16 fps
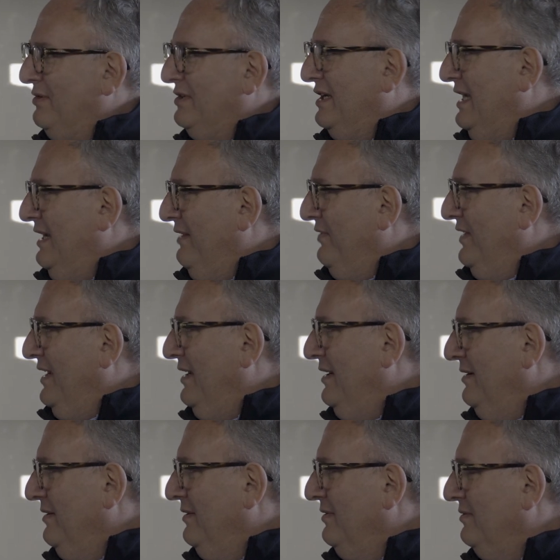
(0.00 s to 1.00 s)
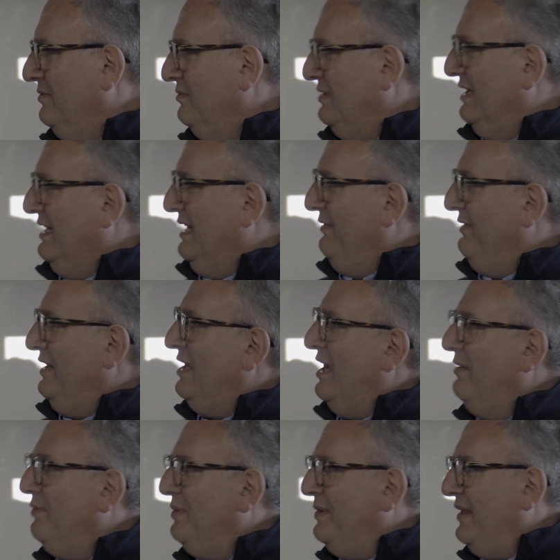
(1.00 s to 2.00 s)
would an EV
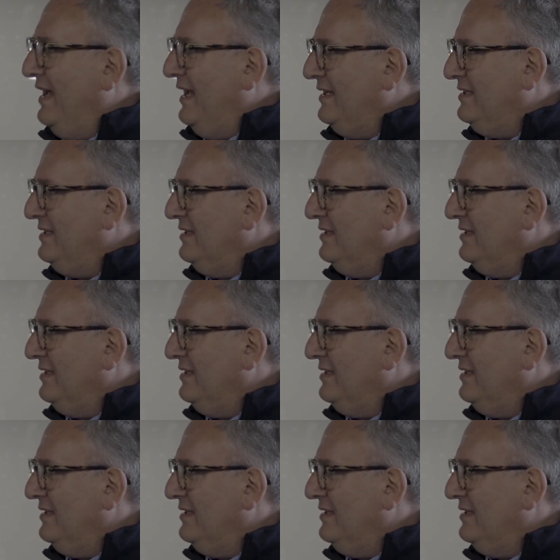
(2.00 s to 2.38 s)
cope with that?